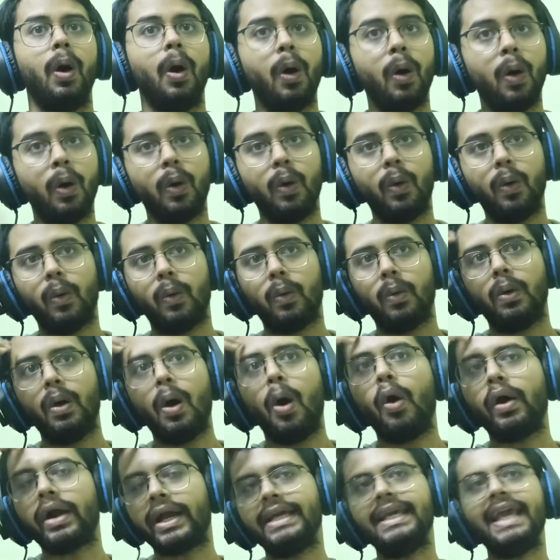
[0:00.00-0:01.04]

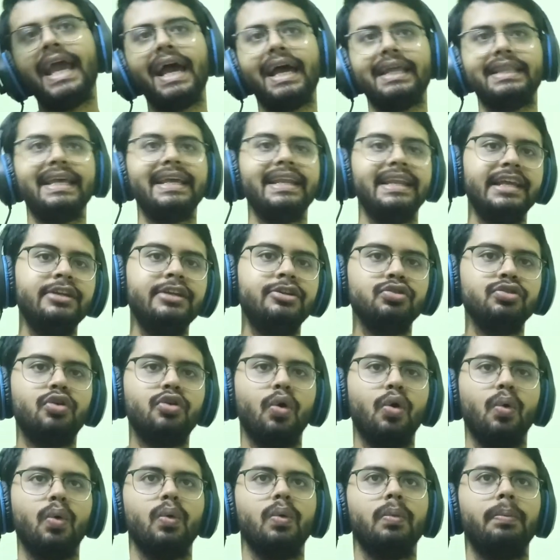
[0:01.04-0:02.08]
Oh, okay, yeah, they need to
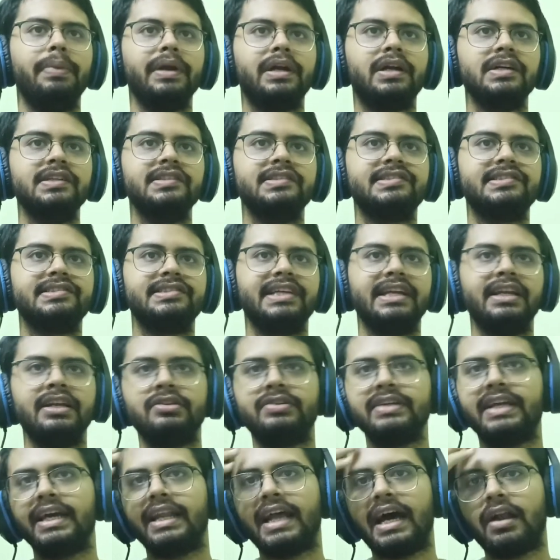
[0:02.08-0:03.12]
go because they
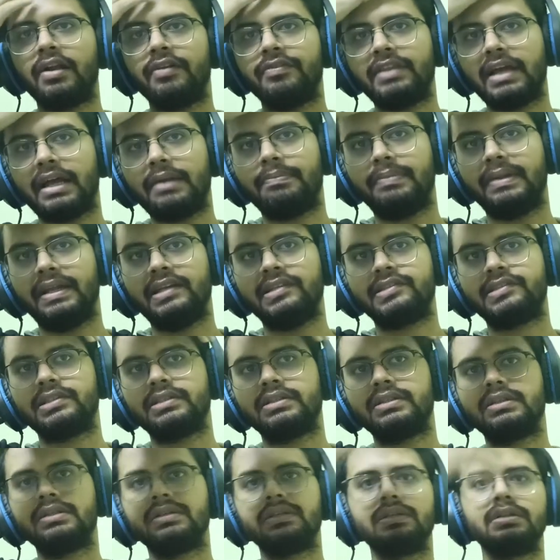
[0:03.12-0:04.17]
need to get out of that
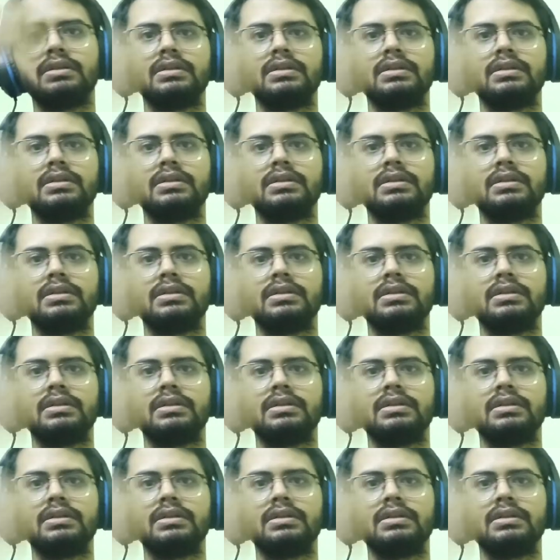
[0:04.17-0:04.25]
place.